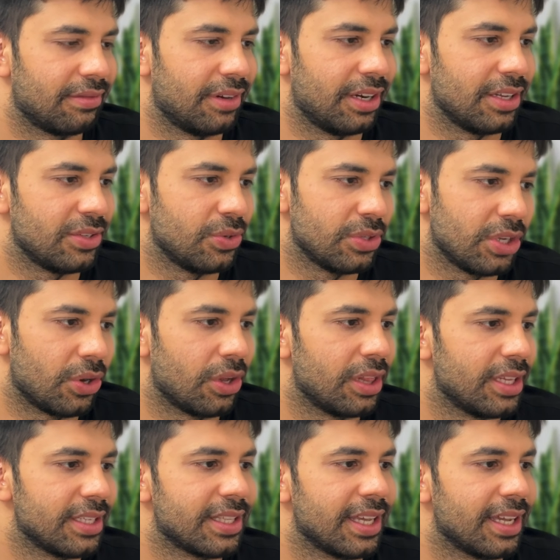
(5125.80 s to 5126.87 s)
It is using all
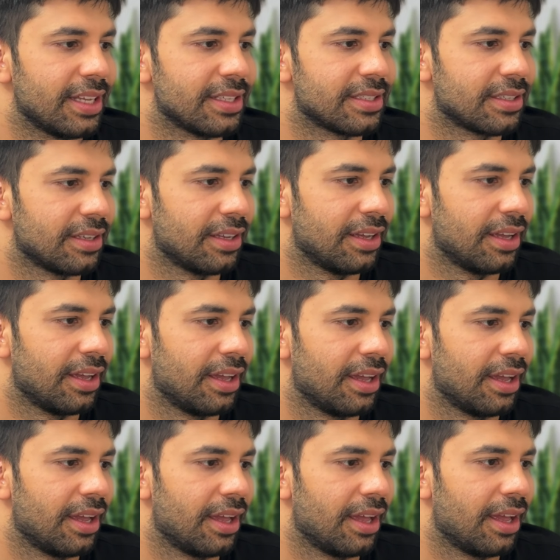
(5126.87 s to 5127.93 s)
these things.
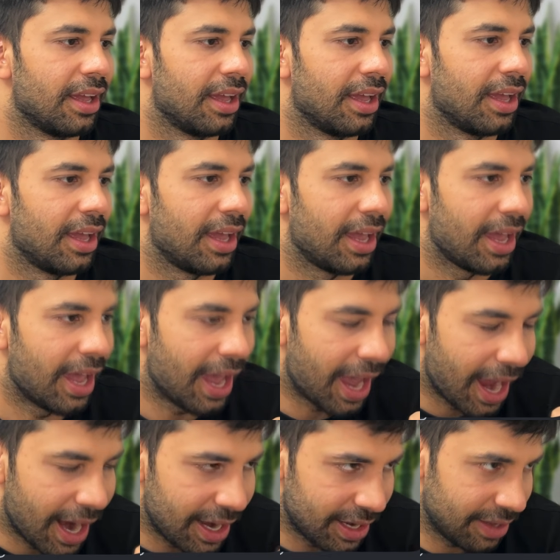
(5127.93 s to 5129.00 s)

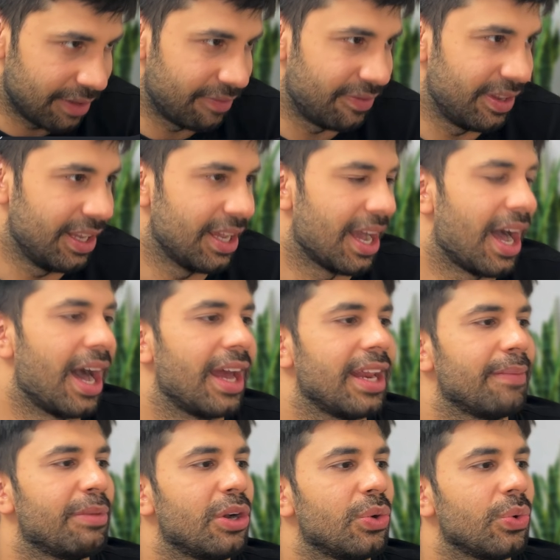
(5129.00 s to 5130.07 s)
And we are
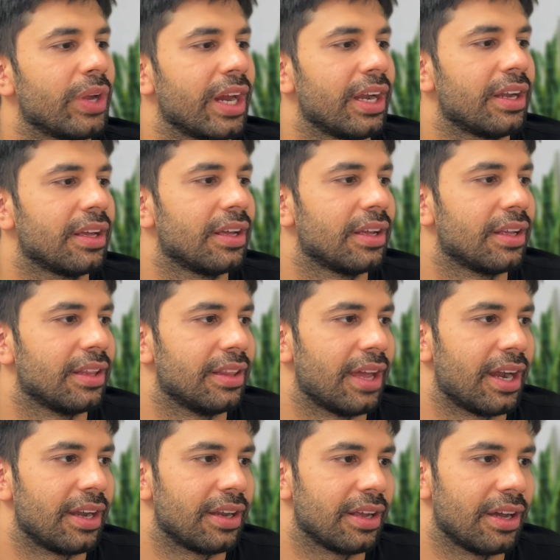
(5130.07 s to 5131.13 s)
able to get
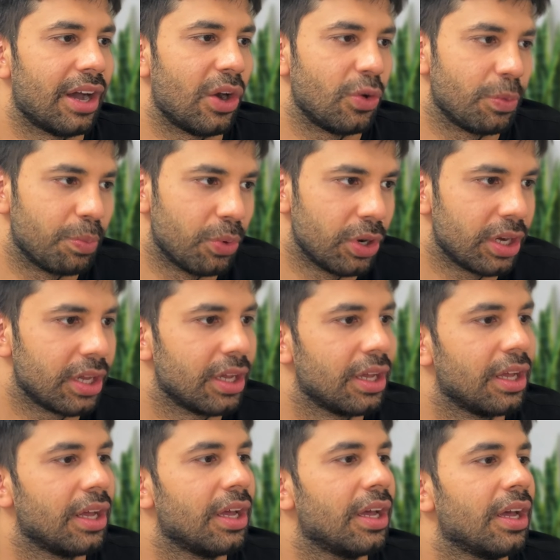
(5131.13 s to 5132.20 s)
that output,
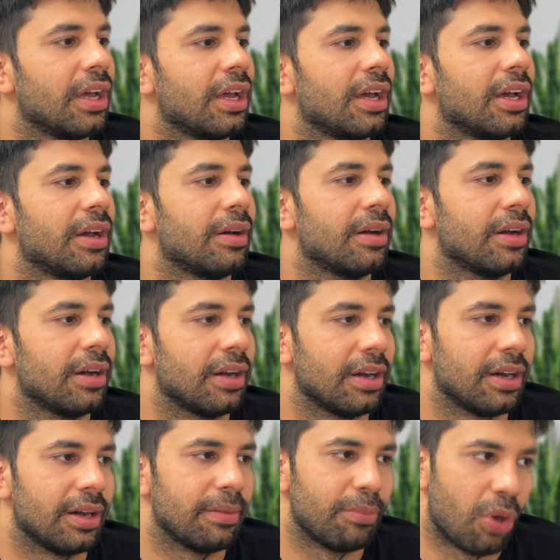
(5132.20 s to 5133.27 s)

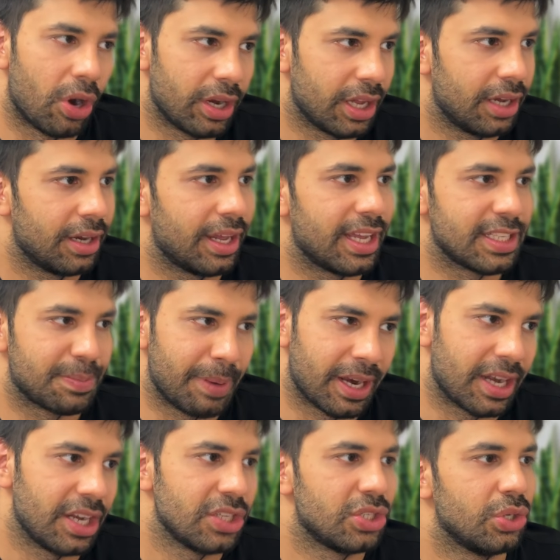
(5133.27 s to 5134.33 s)
model,
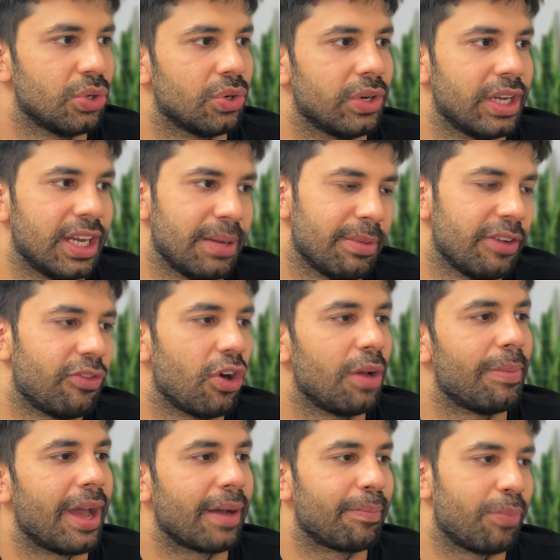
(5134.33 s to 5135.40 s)
aspect ratio, enable
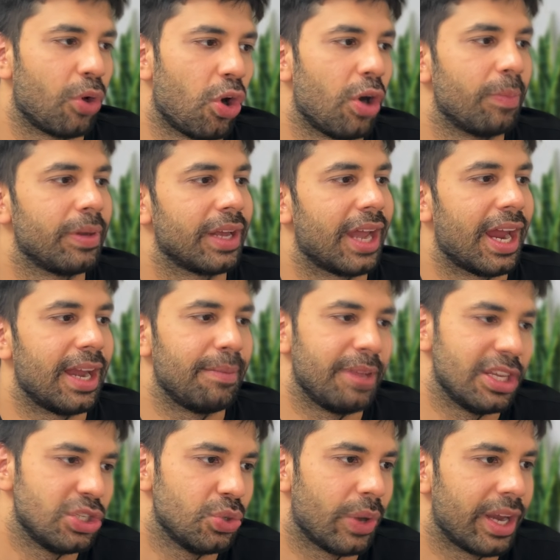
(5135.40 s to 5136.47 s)
fallback, prompt, and
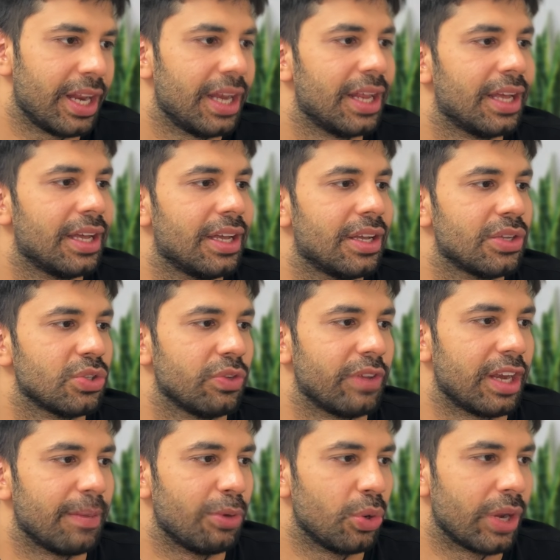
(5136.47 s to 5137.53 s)
image URL. So we
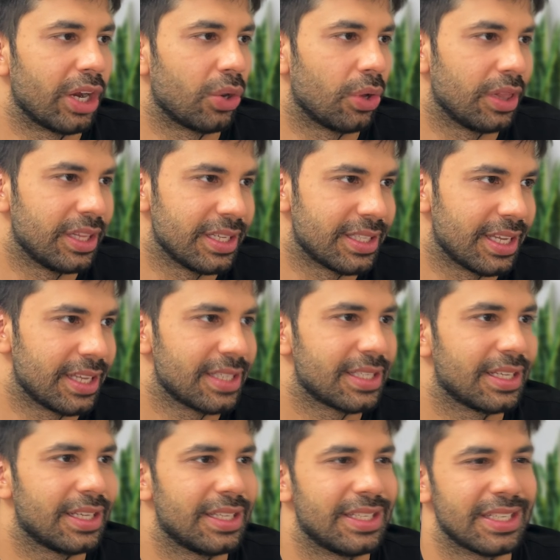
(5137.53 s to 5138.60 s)
are able to get all these things.
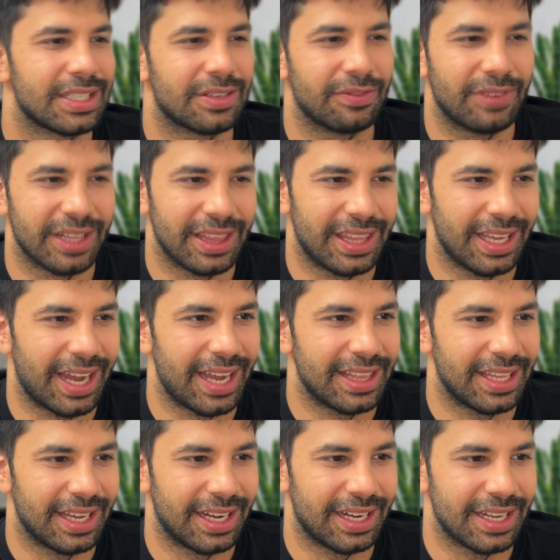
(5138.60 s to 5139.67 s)
Just one thing, I
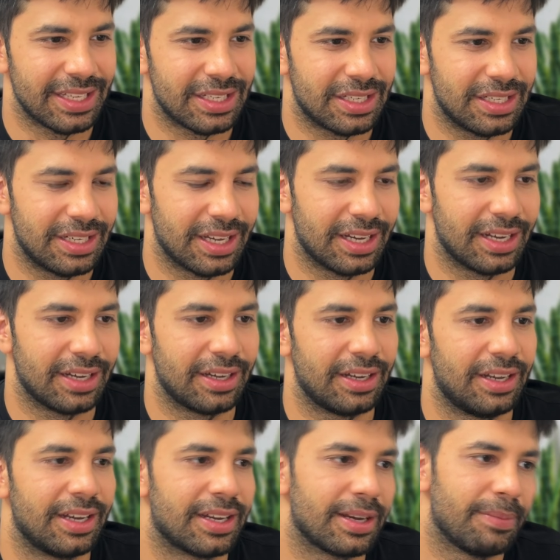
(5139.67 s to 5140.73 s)
think it has done a
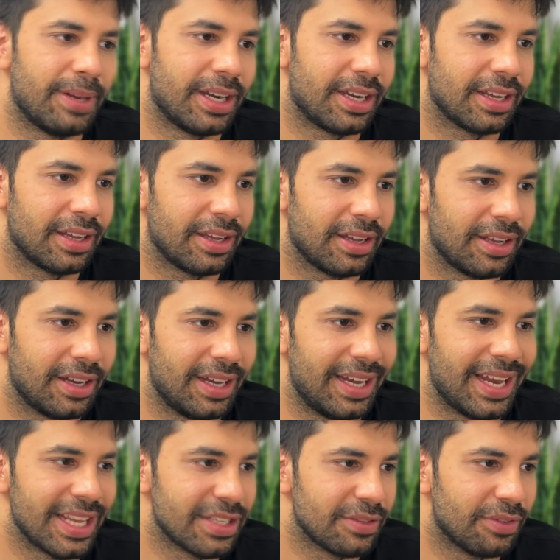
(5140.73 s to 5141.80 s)
little bit
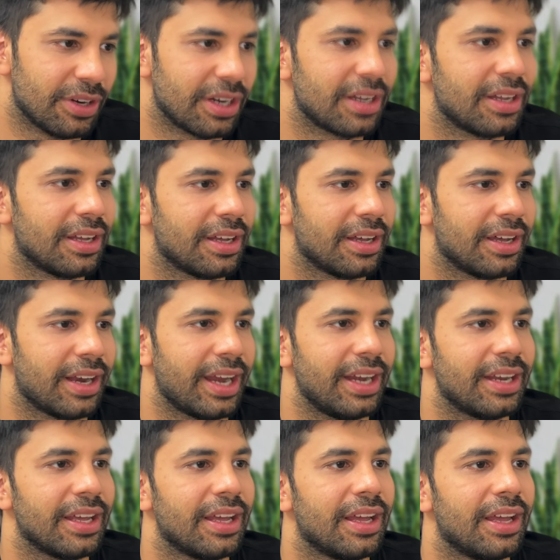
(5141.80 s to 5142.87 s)
less work,
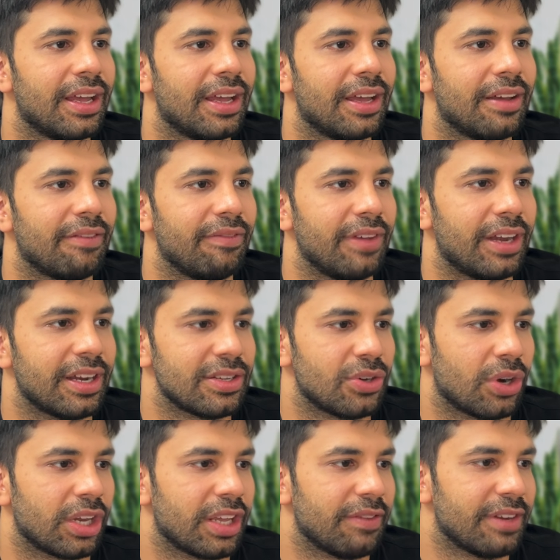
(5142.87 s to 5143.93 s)
right? Where it has
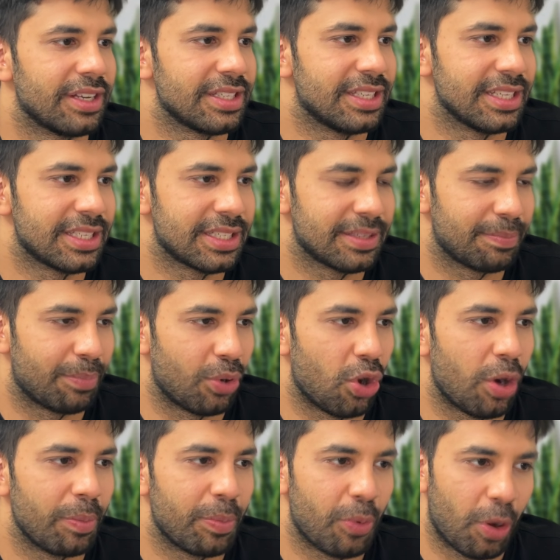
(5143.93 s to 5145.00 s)
not given us this
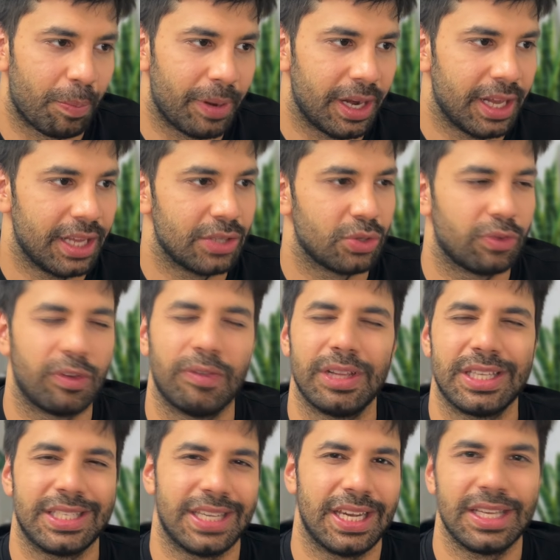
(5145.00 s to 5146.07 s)
prompt properly. So we will
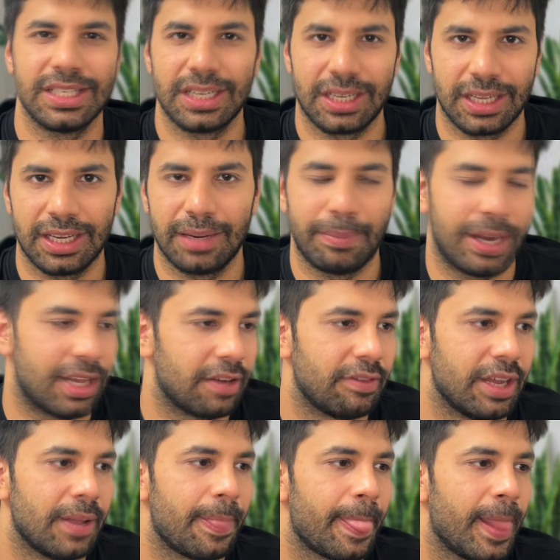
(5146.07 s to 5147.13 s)
change it in a better
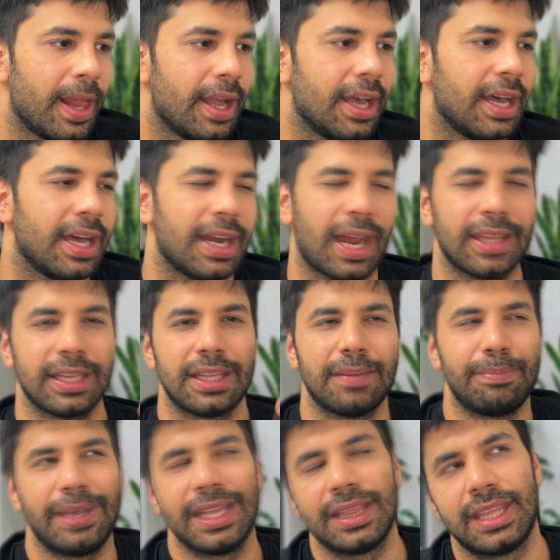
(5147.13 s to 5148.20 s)
way. Rather, the
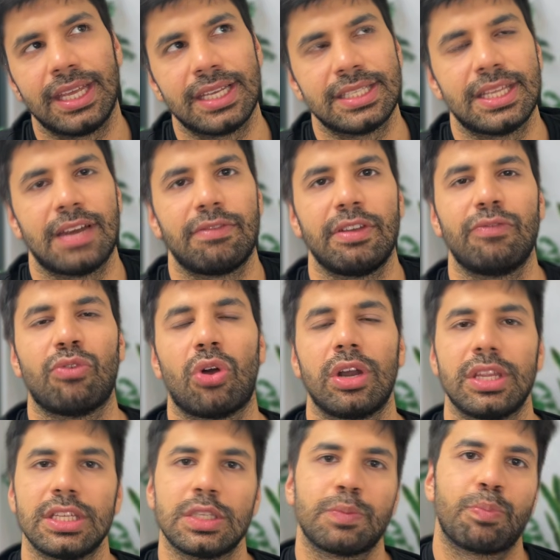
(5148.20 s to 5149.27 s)
main thing is that we
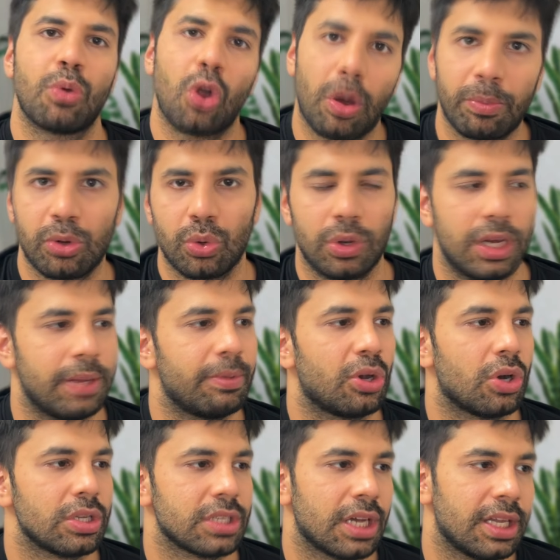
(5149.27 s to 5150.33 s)
want this prompt only
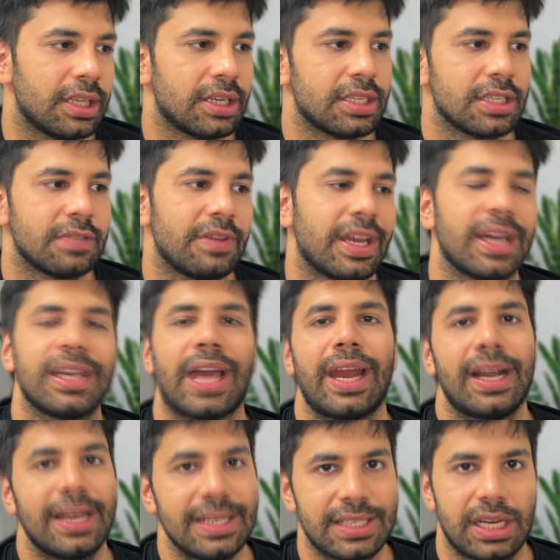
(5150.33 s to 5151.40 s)
because other things we can
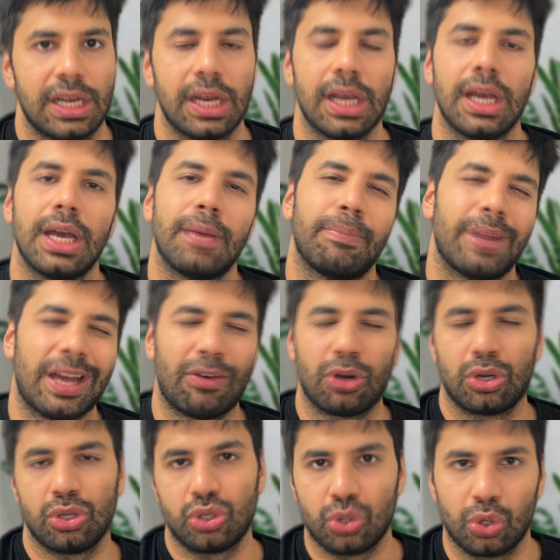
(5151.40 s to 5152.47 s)
directly set. But I
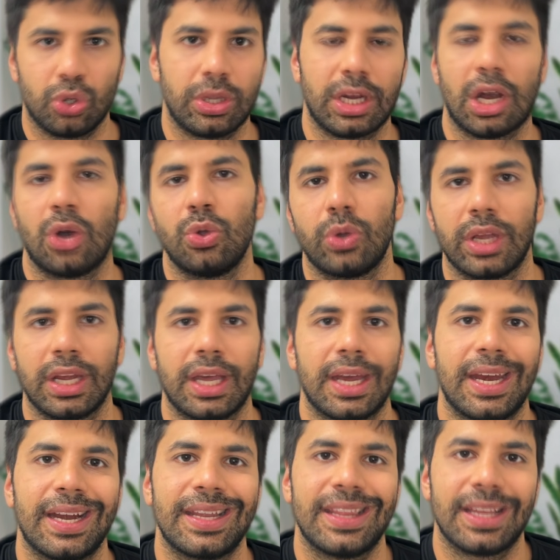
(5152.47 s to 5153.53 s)
want to show you that how you can
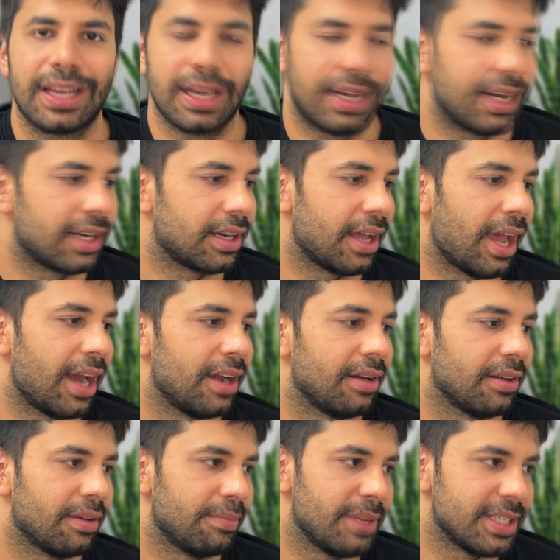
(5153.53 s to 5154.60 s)
connect, and
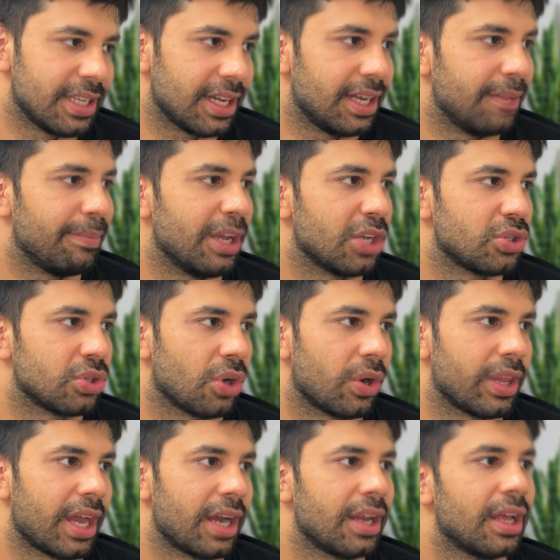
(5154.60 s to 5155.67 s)
basically make sure
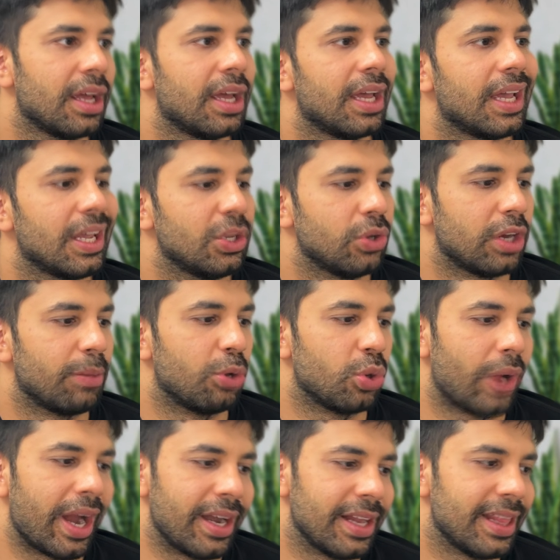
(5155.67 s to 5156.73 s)
that you're able to
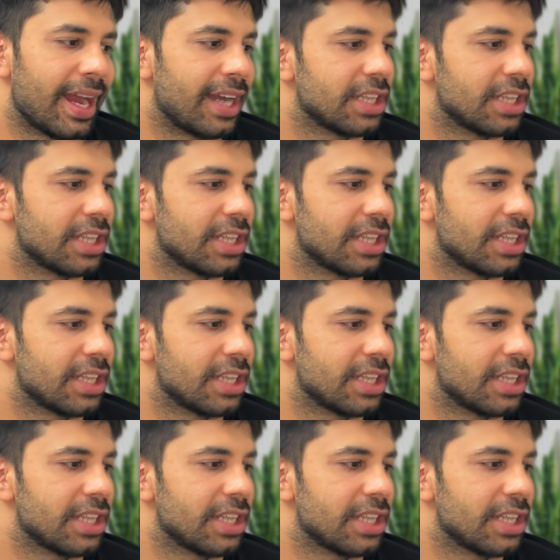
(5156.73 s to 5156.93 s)
handle that